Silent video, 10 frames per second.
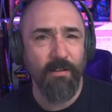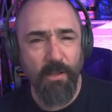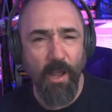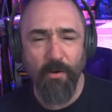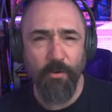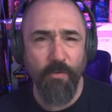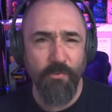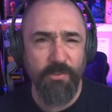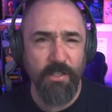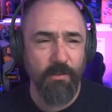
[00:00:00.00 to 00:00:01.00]
Yeah, I don't know if you've
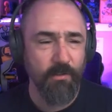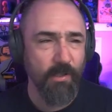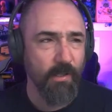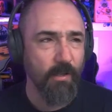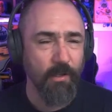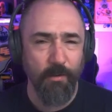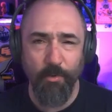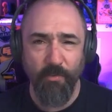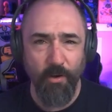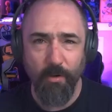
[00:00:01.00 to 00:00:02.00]
ever seen like a
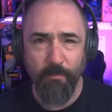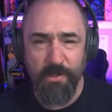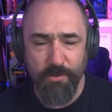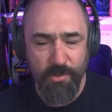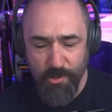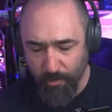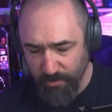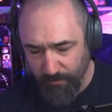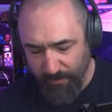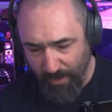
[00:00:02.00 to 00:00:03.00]
movie or a mystery show or
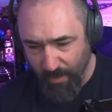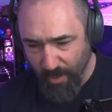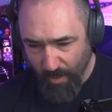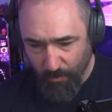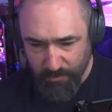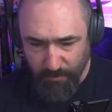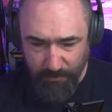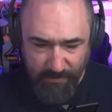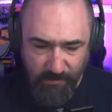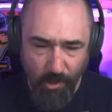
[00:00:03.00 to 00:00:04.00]
something like that, where
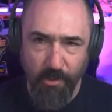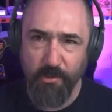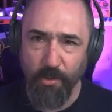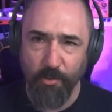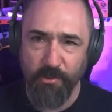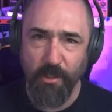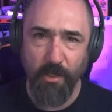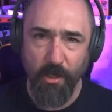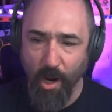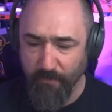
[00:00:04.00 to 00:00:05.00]
someone gets locked, stuck in
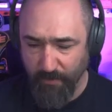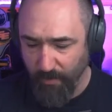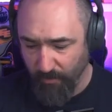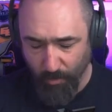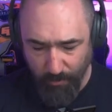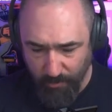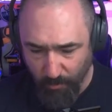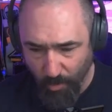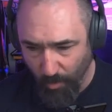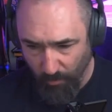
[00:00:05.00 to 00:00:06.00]
a coffin and then thrown
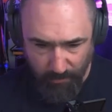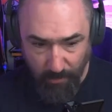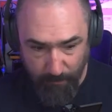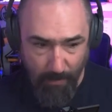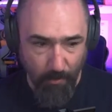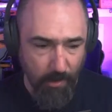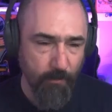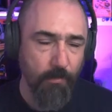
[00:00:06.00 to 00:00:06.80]
into a hole and then they bury him.